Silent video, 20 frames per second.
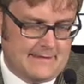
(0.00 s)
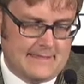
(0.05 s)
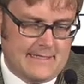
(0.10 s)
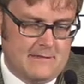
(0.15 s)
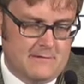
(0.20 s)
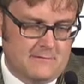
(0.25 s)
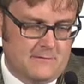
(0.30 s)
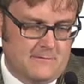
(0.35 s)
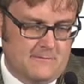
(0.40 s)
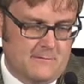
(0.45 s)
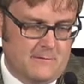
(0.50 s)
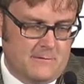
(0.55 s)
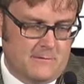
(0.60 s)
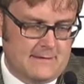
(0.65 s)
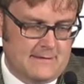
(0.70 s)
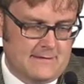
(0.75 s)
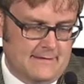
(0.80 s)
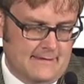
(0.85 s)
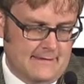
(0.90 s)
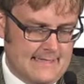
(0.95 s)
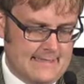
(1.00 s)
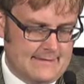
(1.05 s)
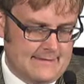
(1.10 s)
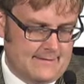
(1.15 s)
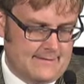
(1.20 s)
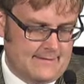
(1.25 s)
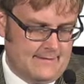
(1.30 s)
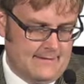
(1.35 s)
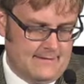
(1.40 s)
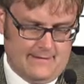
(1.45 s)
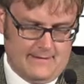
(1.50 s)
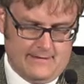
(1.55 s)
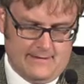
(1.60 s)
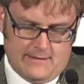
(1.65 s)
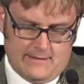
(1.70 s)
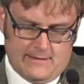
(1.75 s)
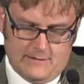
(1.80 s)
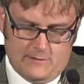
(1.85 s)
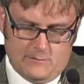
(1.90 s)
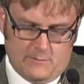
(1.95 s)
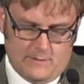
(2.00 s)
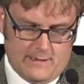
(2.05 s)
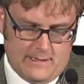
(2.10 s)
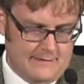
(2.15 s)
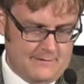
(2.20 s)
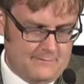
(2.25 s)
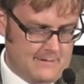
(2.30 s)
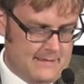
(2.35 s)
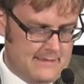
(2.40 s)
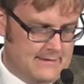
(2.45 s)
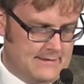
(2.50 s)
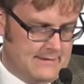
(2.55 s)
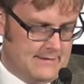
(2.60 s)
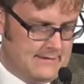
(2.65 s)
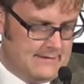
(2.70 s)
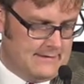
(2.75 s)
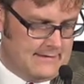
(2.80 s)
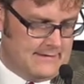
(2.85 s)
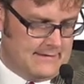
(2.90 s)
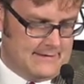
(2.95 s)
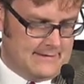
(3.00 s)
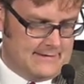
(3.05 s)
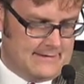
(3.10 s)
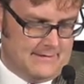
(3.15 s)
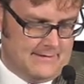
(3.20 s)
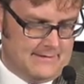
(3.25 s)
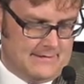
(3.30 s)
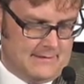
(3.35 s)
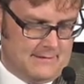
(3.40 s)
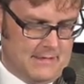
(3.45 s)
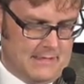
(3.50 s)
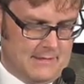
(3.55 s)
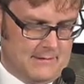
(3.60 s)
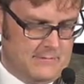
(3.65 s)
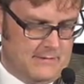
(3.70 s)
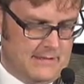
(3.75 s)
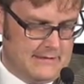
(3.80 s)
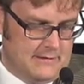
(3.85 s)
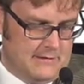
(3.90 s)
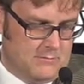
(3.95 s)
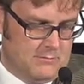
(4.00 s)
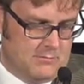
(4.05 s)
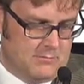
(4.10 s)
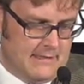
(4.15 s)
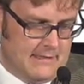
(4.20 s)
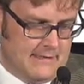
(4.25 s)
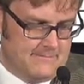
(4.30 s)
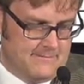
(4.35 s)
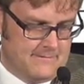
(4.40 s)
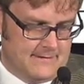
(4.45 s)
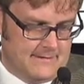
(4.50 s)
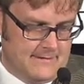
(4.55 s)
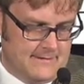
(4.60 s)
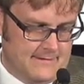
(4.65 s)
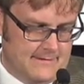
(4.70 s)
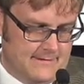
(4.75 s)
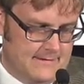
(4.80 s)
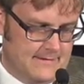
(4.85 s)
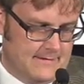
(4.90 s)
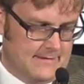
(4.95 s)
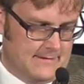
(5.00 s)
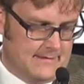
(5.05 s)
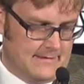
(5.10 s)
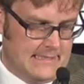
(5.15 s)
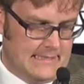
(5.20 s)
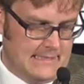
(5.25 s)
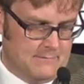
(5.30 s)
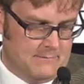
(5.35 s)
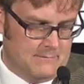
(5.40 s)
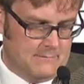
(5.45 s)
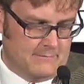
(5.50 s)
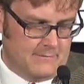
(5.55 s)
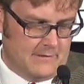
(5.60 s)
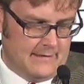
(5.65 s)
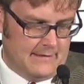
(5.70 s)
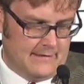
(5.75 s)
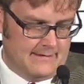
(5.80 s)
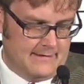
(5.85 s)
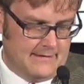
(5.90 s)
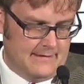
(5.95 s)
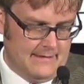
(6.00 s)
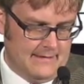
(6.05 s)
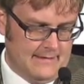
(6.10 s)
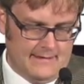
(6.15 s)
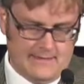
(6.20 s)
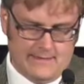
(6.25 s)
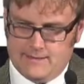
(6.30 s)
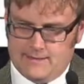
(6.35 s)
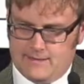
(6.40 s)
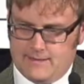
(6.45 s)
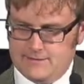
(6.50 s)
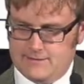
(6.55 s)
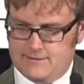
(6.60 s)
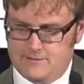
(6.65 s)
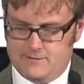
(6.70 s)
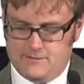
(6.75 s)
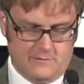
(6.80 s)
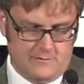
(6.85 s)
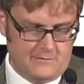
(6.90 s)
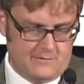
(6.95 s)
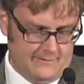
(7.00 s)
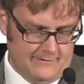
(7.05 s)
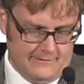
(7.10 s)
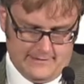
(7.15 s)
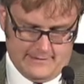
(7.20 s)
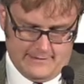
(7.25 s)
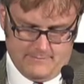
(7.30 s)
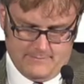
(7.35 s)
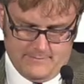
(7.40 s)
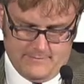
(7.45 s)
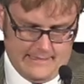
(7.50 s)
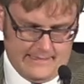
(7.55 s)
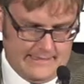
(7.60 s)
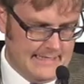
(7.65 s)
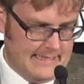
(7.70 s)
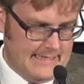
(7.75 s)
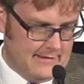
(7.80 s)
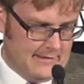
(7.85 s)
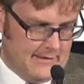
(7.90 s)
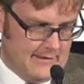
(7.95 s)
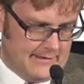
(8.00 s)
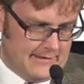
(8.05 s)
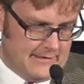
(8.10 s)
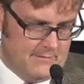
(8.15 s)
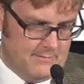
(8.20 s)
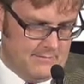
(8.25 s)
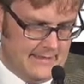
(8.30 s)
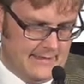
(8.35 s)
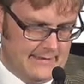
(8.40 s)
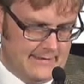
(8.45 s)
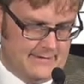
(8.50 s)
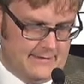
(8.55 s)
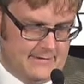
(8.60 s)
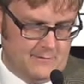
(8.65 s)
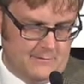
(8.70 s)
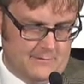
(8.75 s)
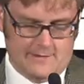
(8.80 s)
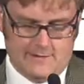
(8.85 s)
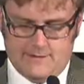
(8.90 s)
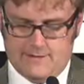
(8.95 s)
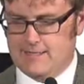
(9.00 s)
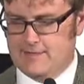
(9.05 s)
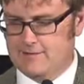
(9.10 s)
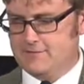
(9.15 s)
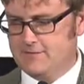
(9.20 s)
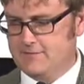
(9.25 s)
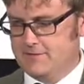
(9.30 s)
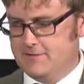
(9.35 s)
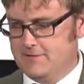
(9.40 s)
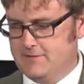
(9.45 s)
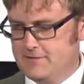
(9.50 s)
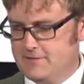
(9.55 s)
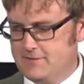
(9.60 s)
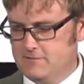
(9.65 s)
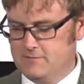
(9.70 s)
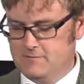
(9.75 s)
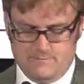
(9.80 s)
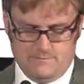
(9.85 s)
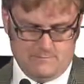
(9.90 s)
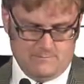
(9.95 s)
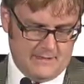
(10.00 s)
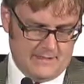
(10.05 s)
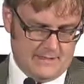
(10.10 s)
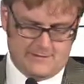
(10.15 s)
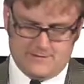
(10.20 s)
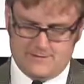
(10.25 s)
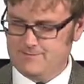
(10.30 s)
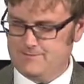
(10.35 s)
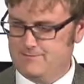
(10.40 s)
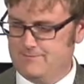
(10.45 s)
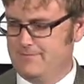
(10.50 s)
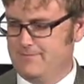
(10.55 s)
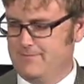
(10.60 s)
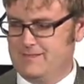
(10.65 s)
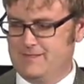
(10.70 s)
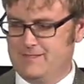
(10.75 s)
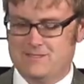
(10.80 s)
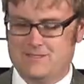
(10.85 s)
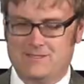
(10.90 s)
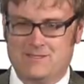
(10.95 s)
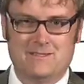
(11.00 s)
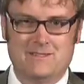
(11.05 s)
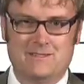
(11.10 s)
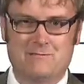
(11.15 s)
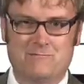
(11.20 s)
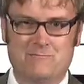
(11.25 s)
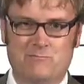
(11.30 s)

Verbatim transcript: the council focused less on the wide ranging discussions about millennial prophecies, the kingdom of God, and constitutionalism that had occupied it during the council's initial months. Just